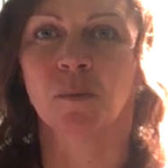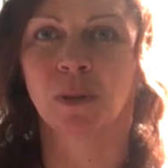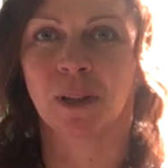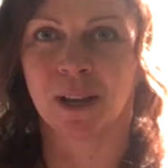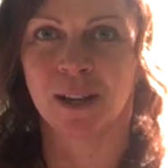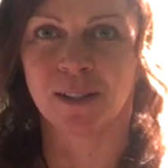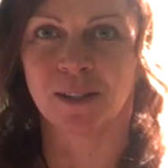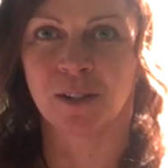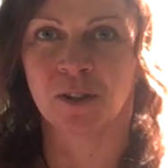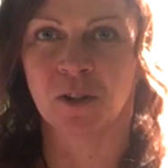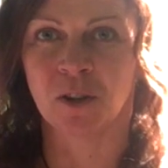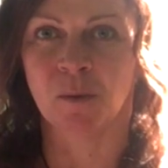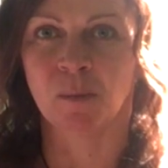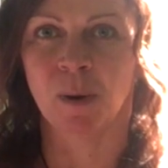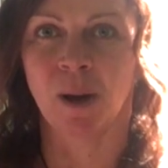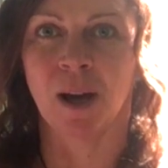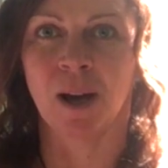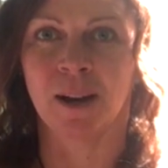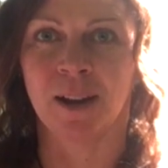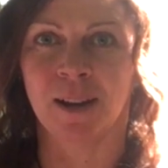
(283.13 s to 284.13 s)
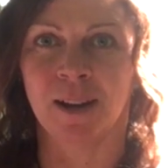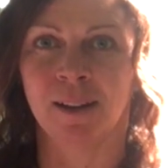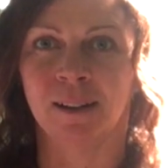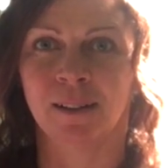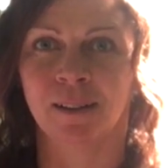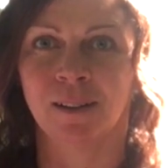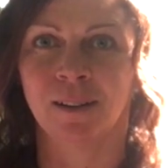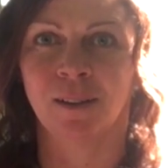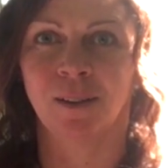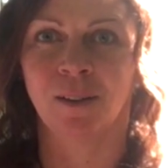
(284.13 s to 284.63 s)
place in your body.
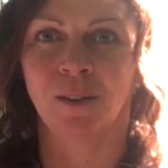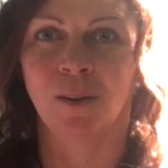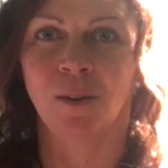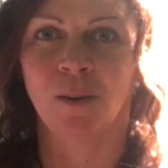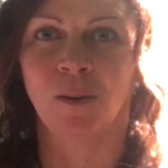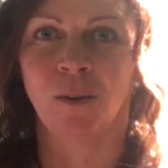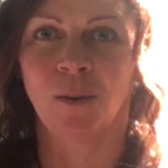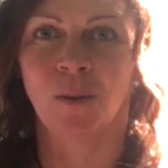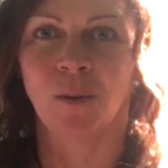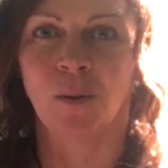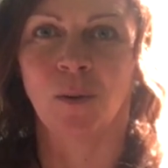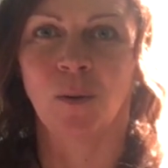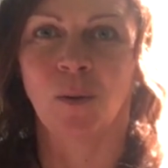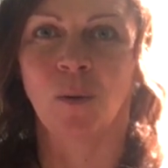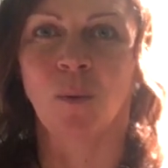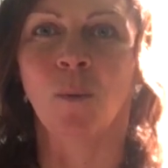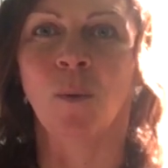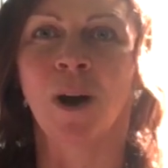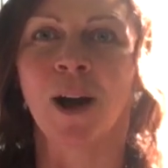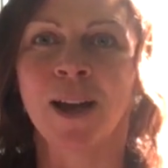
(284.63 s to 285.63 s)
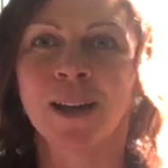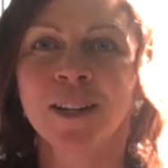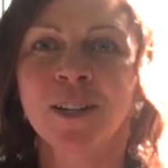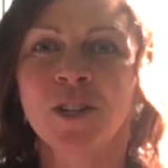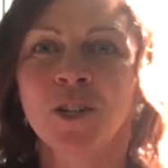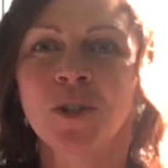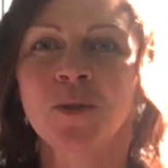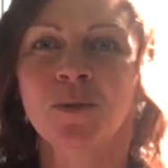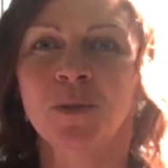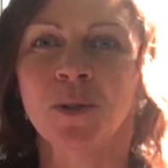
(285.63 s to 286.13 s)
Why
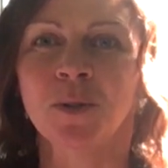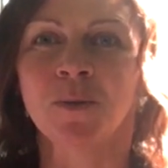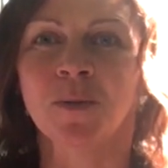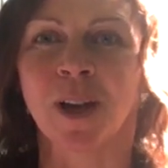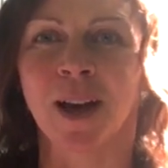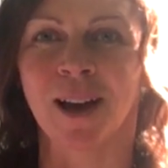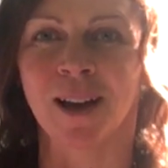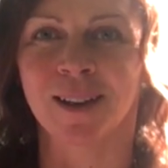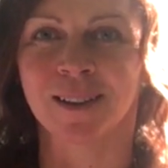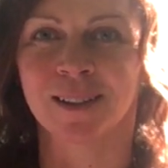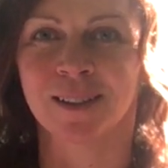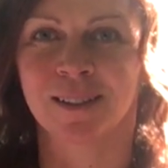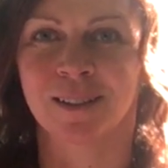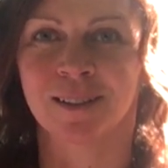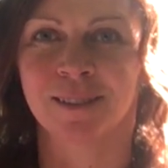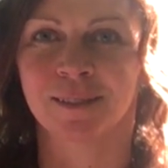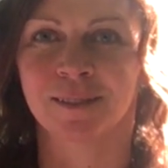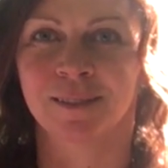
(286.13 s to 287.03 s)
did you do that?